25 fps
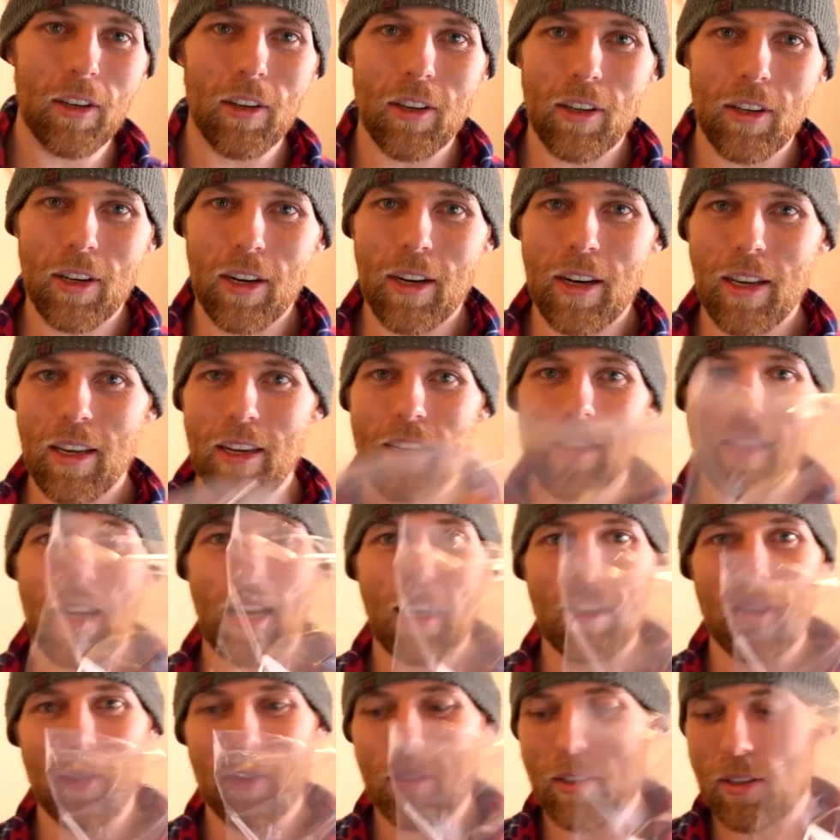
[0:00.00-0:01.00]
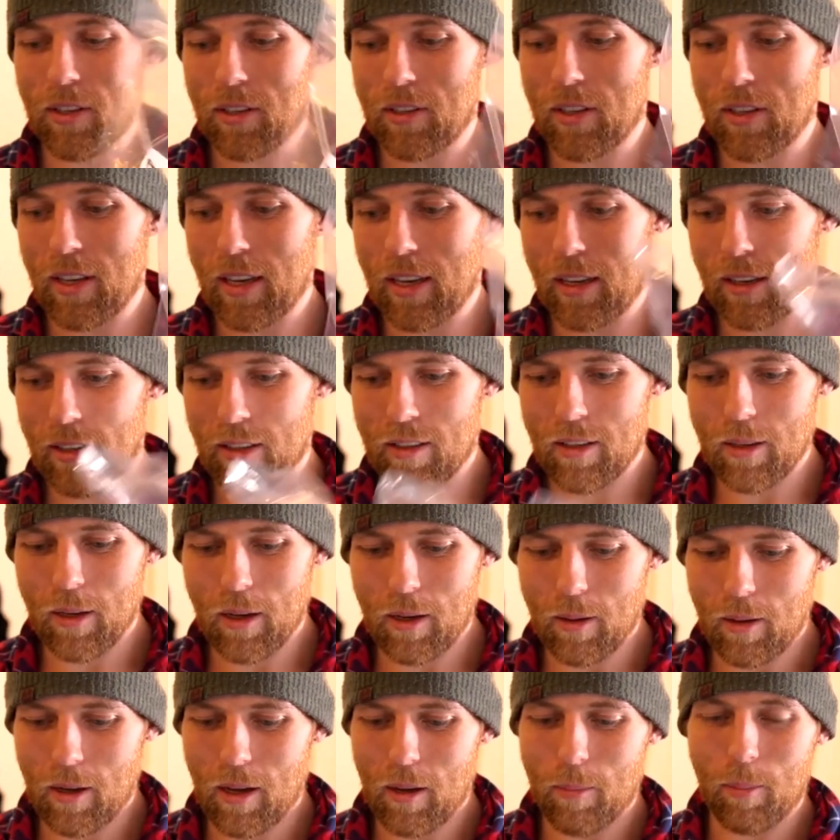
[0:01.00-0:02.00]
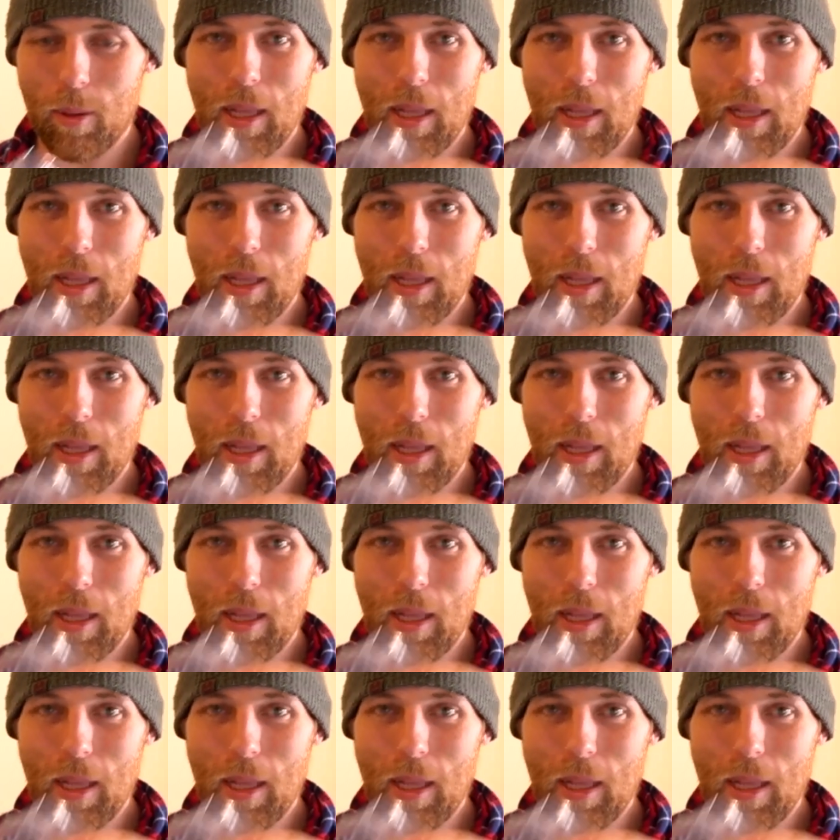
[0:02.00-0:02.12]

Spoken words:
thing you're gonna need is actually just like a